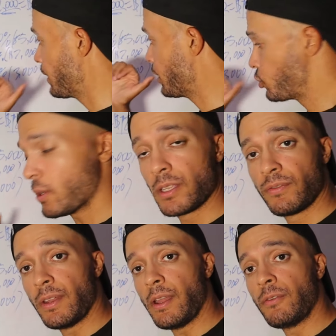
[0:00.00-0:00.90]
enjoyed this
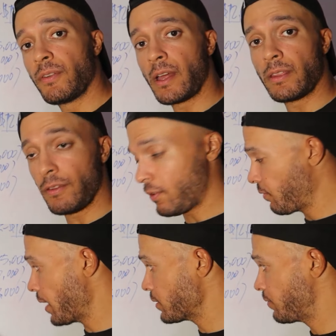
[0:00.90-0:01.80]
video, if you, if you
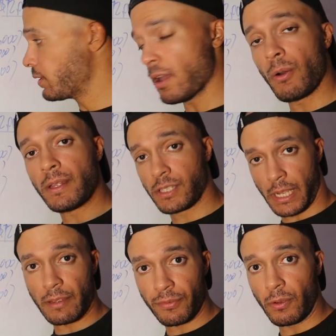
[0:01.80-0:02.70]
found this video
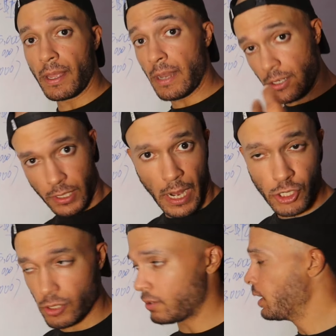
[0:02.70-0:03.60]
insightful and
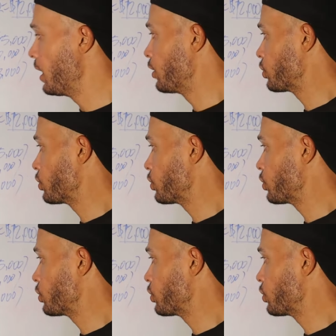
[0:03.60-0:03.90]
educational,